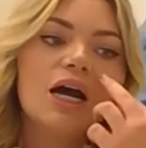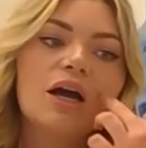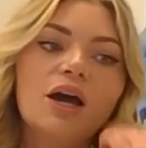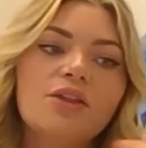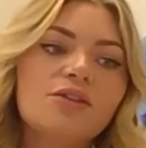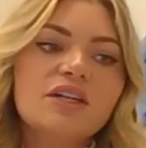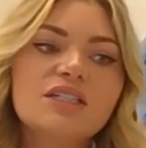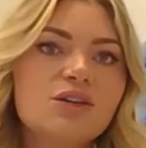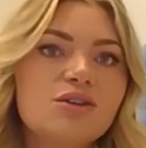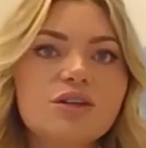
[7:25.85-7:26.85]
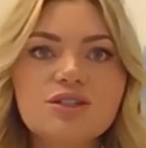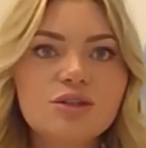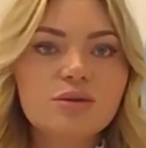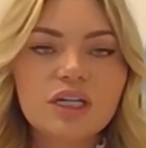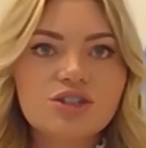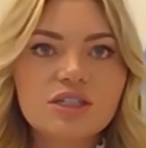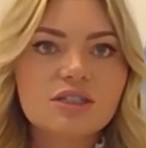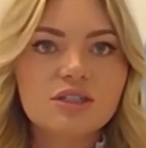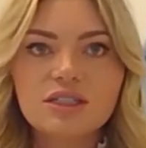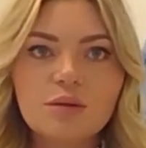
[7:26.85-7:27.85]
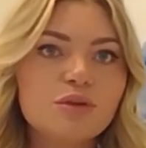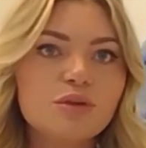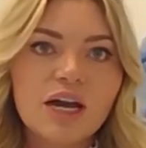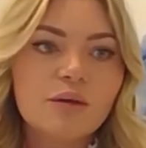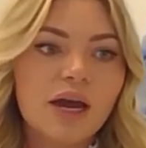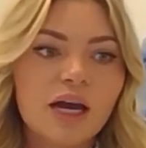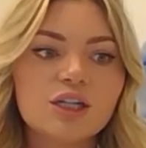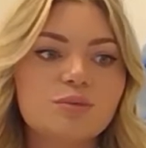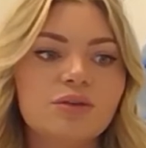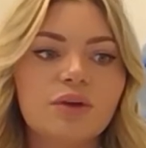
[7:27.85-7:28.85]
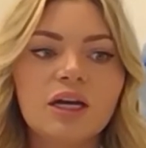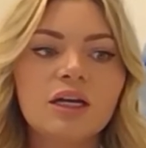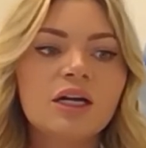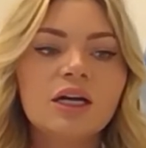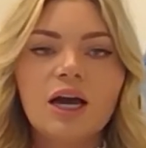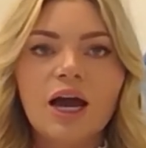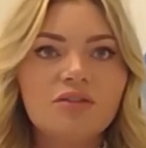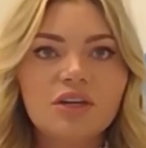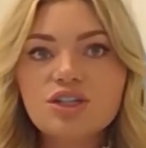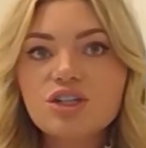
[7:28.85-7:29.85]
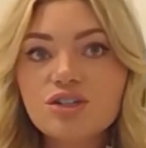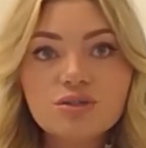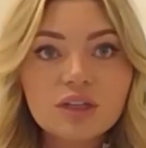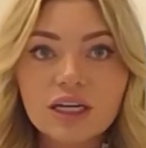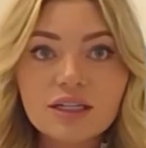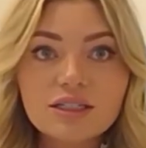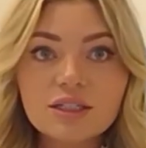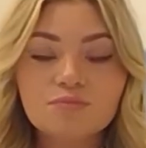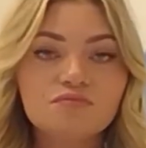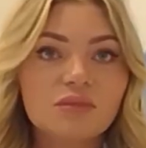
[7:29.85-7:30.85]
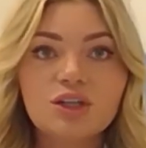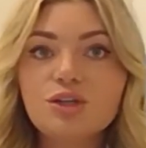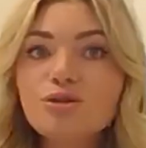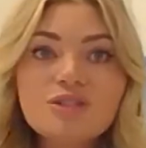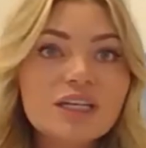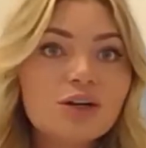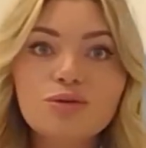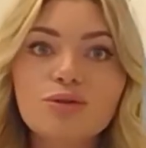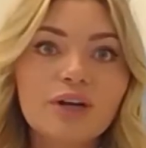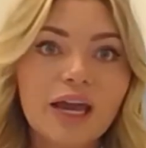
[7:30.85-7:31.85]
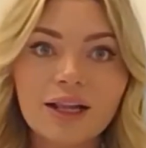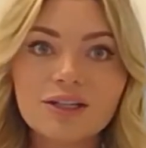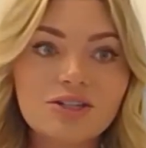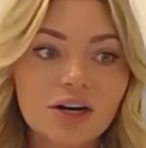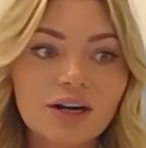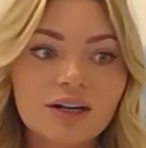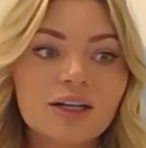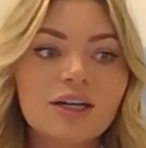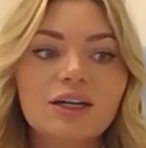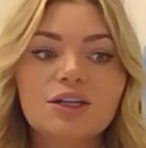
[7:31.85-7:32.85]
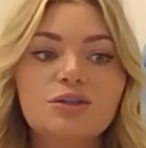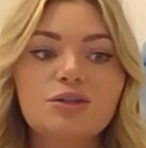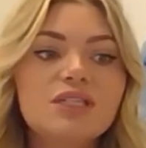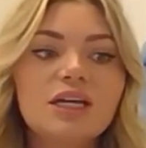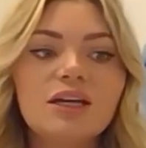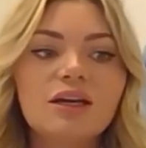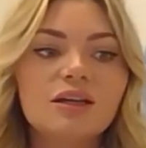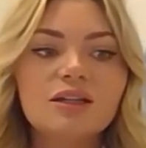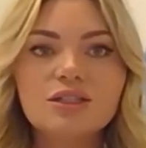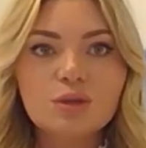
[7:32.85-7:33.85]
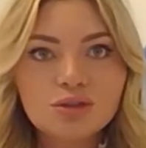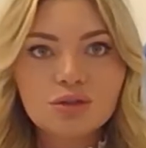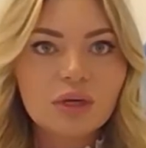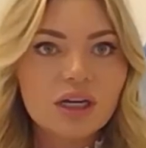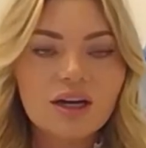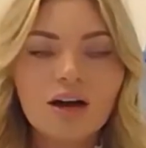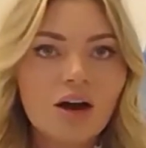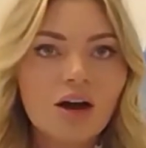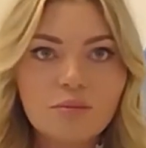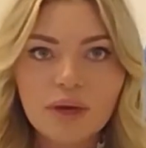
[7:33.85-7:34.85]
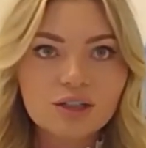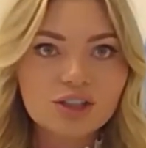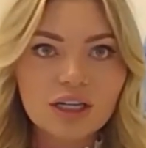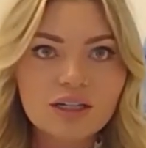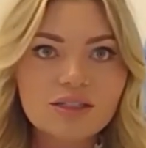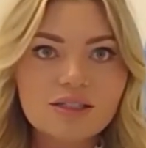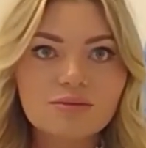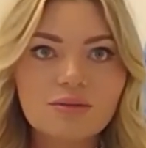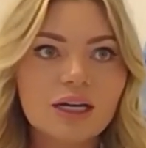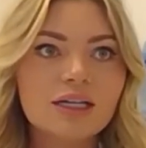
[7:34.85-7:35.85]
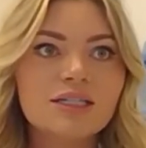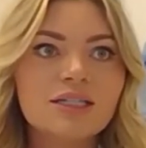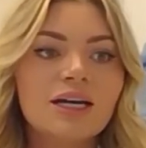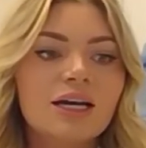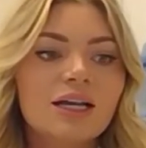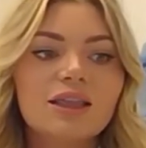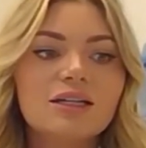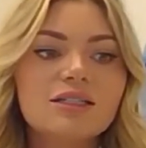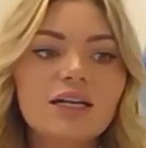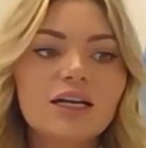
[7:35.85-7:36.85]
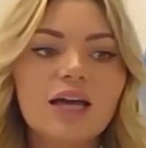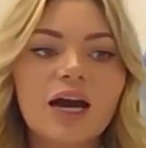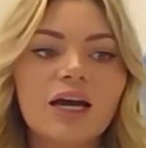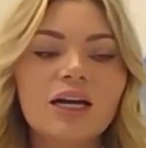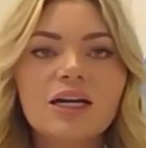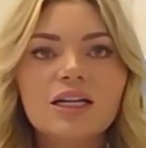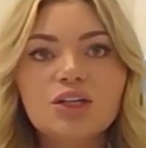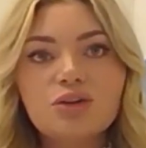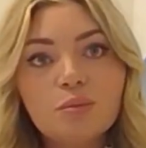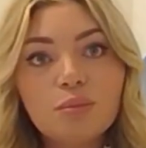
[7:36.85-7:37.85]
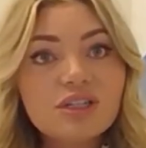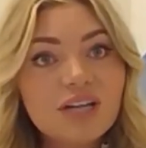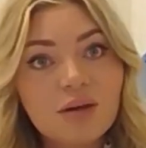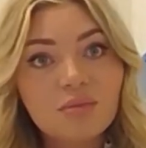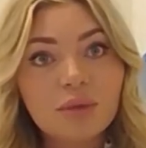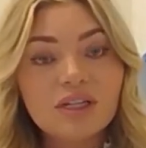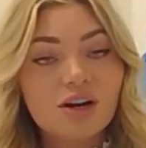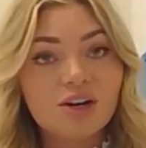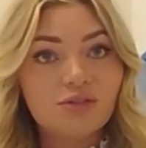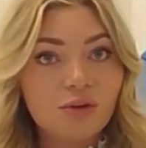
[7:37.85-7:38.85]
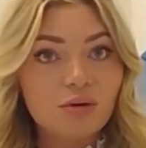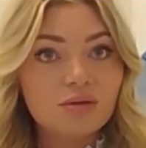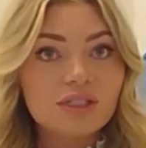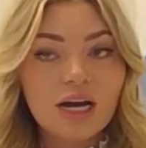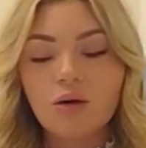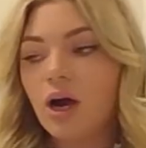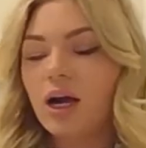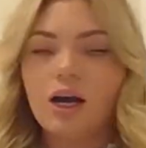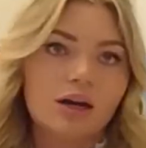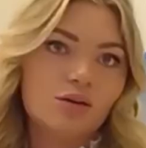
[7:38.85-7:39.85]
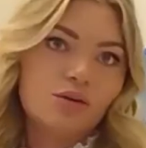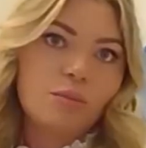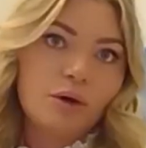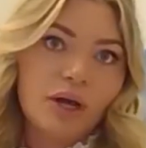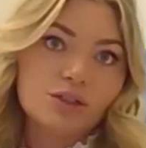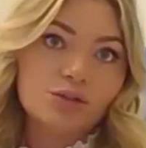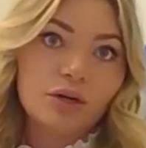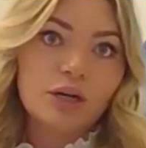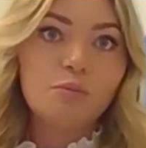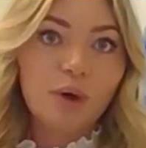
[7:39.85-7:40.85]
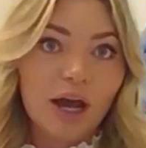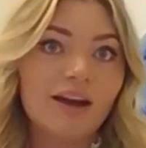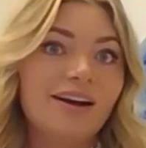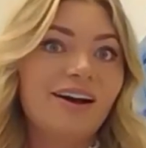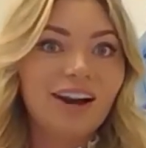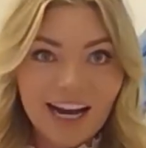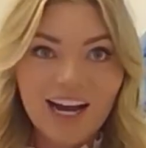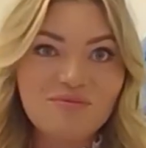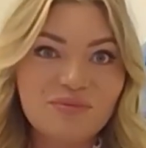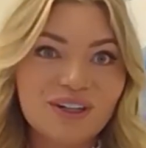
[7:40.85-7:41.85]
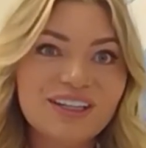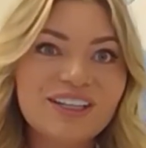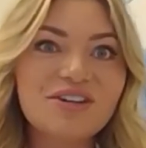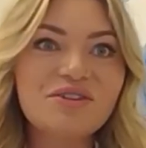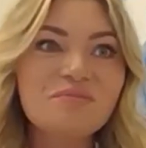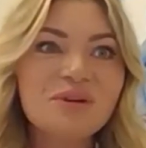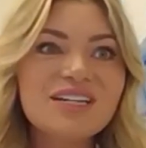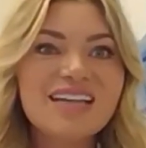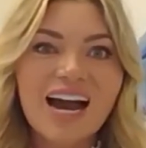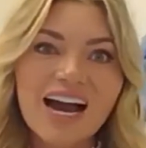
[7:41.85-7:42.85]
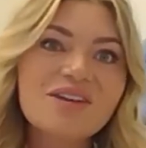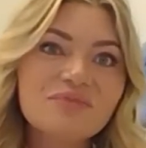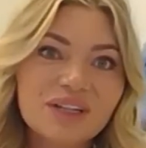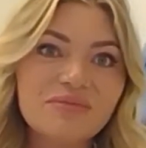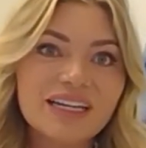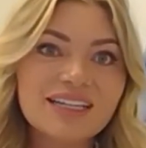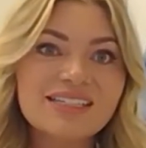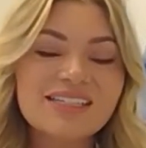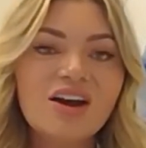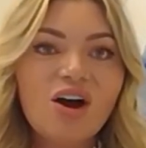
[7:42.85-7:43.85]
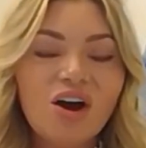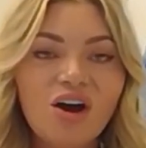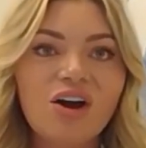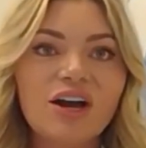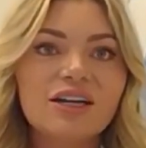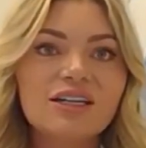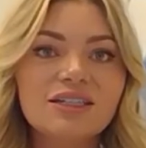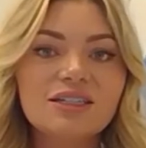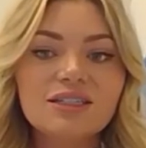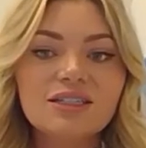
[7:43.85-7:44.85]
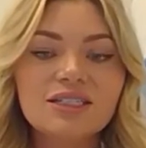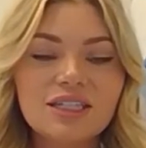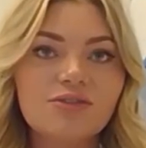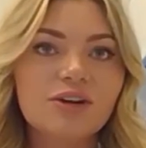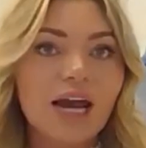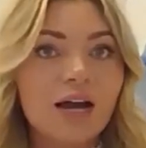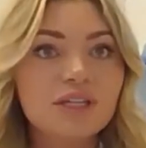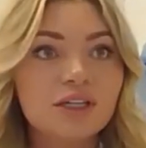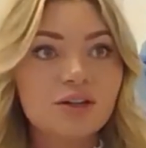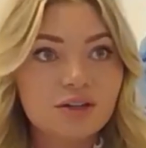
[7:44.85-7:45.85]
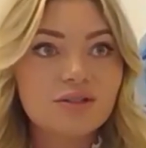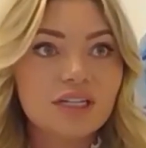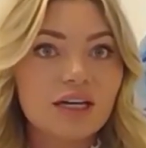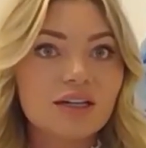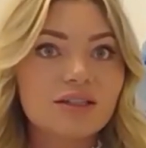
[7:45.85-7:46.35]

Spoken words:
Other things that you can do is just simple time management, right? Having to-do lists, using Google Calendar, using social media automations, right? Things like that. You can put time limits on your phones now. I don't know about Android, but on Apple, you can put time limits on different apps that you're using.